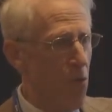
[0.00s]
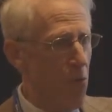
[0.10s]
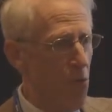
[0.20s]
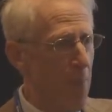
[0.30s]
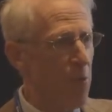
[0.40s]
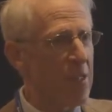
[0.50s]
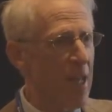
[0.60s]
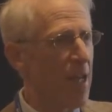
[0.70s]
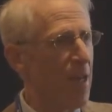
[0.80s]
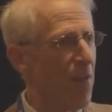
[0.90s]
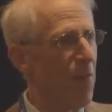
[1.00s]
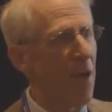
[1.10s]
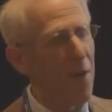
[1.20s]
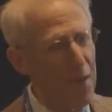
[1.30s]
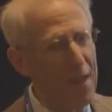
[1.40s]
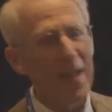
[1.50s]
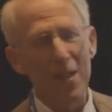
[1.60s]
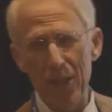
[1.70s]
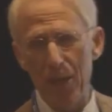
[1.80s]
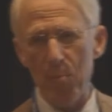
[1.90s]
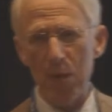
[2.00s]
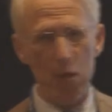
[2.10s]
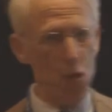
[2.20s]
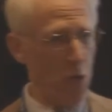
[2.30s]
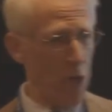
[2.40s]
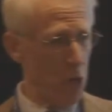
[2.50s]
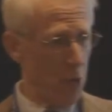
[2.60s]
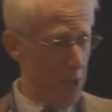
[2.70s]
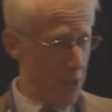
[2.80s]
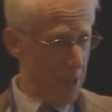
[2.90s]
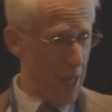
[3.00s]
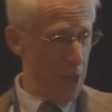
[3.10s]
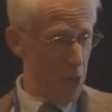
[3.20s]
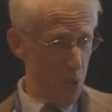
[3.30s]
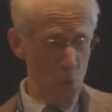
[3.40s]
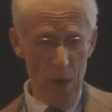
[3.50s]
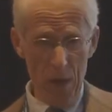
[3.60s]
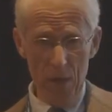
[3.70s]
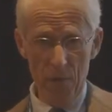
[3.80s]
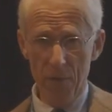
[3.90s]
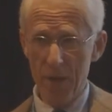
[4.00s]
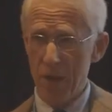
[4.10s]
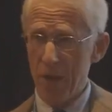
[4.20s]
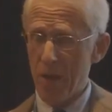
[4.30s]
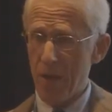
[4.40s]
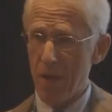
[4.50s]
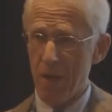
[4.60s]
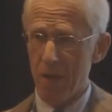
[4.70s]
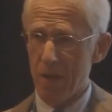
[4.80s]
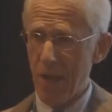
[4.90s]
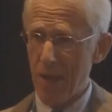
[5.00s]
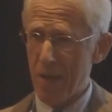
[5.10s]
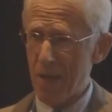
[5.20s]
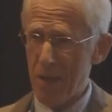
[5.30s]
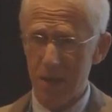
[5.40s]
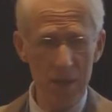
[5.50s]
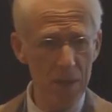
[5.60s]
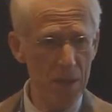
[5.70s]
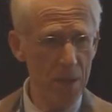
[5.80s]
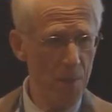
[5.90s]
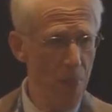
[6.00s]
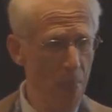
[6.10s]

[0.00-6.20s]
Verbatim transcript: representative of the Nixon administration said to one of the Sandinistas,